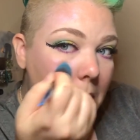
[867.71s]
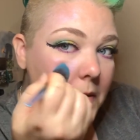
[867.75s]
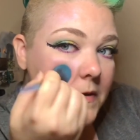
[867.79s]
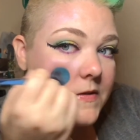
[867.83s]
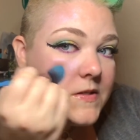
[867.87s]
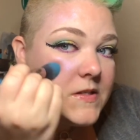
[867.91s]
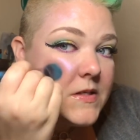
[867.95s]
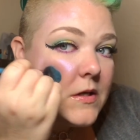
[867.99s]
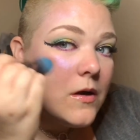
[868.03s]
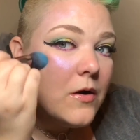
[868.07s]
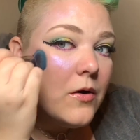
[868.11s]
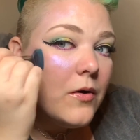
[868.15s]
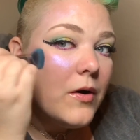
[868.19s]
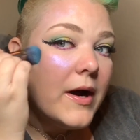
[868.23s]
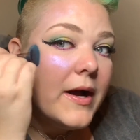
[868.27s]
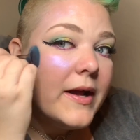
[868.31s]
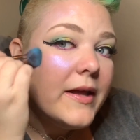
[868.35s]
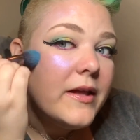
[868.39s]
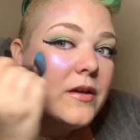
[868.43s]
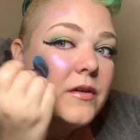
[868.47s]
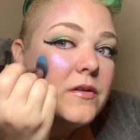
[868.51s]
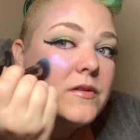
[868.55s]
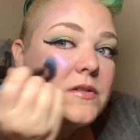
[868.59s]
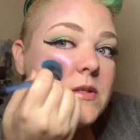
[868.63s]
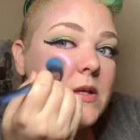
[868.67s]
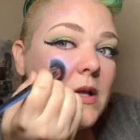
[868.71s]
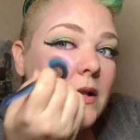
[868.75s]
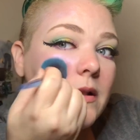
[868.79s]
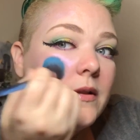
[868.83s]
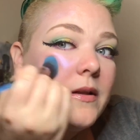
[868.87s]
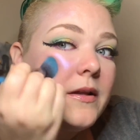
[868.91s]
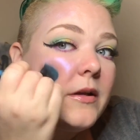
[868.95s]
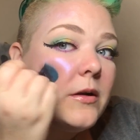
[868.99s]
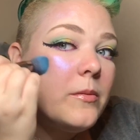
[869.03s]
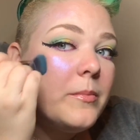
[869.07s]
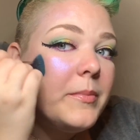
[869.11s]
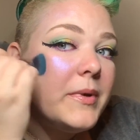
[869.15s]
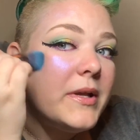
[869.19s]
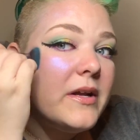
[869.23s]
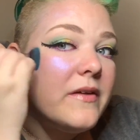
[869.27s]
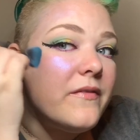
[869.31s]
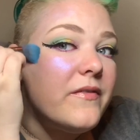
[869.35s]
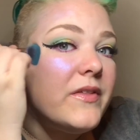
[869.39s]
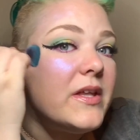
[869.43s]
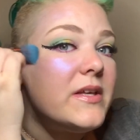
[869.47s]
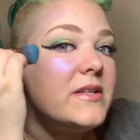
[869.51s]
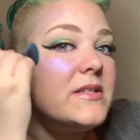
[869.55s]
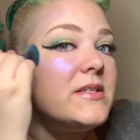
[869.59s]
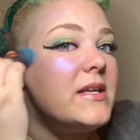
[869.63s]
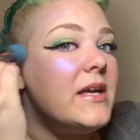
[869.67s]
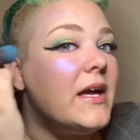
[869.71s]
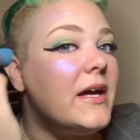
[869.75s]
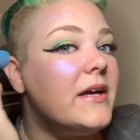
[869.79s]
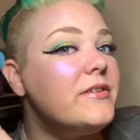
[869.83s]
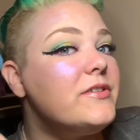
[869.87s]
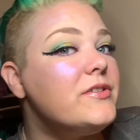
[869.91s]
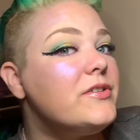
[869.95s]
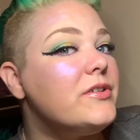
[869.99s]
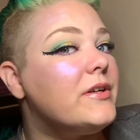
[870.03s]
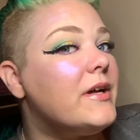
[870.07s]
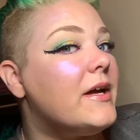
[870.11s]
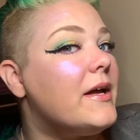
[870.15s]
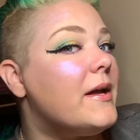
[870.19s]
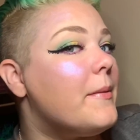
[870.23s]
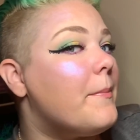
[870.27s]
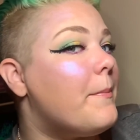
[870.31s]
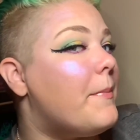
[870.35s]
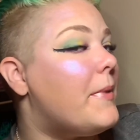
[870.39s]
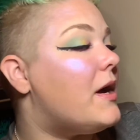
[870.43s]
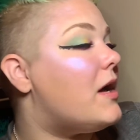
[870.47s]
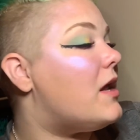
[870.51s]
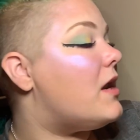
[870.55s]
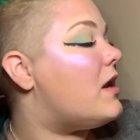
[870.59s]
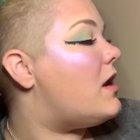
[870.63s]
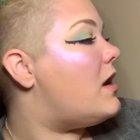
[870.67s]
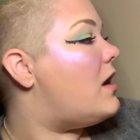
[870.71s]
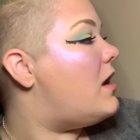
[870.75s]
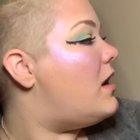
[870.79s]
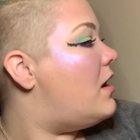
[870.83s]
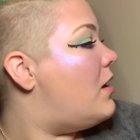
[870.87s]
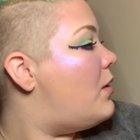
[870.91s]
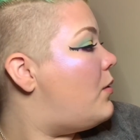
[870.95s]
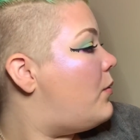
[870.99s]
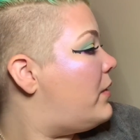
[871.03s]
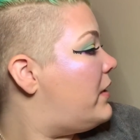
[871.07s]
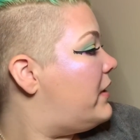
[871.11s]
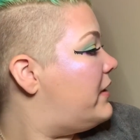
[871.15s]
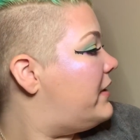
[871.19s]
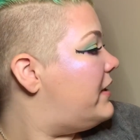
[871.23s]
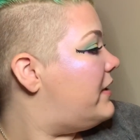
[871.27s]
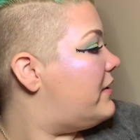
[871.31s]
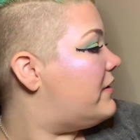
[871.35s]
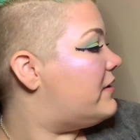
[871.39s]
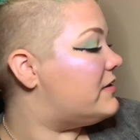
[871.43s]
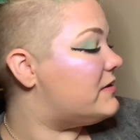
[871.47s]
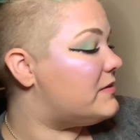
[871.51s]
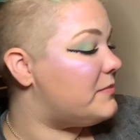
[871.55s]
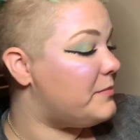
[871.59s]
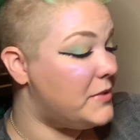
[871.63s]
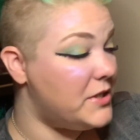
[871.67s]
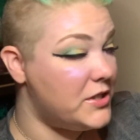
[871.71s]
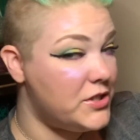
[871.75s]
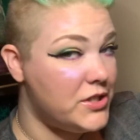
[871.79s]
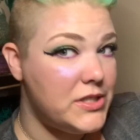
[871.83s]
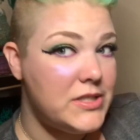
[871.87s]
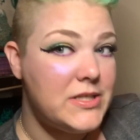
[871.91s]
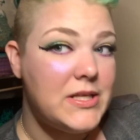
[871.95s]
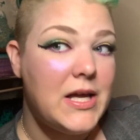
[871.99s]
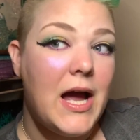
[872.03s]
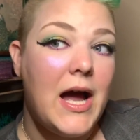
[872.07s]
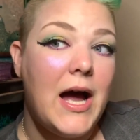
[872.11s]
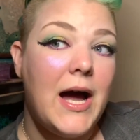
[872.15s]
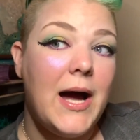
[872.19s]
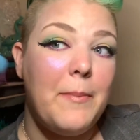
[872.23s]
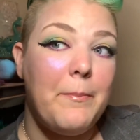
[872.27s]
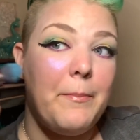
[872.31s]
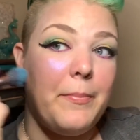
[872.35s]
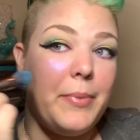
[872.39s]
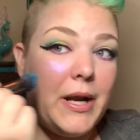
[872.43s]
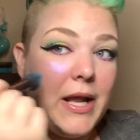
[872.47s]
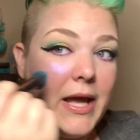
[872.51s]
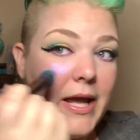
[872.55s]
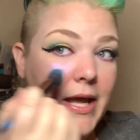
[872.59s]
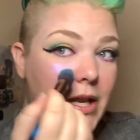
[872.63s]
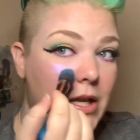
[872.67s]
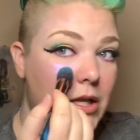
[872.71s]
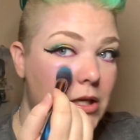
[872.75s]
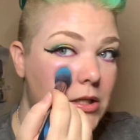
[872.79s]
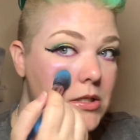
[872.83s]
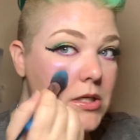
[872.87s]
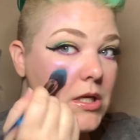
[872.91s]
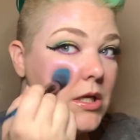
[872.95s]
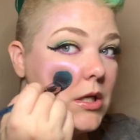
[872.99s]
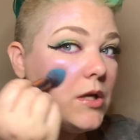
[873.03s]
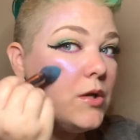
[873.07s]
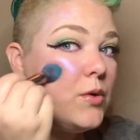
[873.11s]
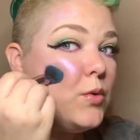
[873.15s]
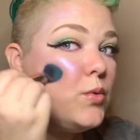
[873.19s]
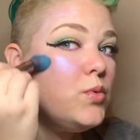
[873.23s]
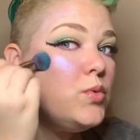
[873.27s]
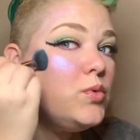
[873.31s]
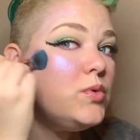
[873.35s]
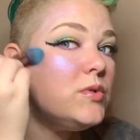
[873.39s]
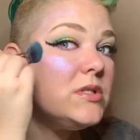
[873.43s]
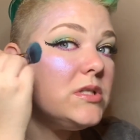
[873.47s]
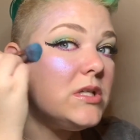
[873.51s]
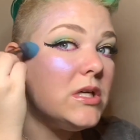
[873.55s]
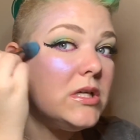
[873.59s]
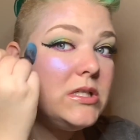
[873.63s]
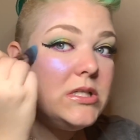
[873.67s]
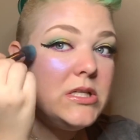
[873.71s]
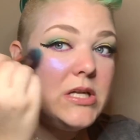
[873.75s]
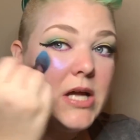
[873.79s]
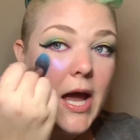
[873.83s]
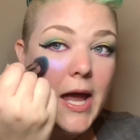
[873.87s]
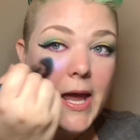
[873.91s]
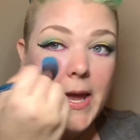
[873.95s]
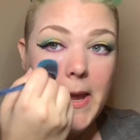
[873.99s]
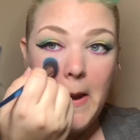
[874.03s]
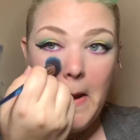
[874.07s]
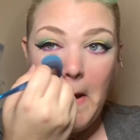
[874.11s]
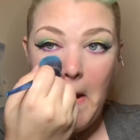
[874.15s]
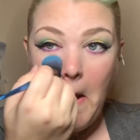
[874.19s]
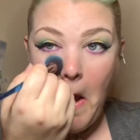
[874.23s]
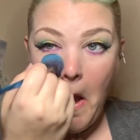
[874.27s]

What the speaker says: So I used a little bit of this yesterday, but nowhere near as much as I'm planning to use today.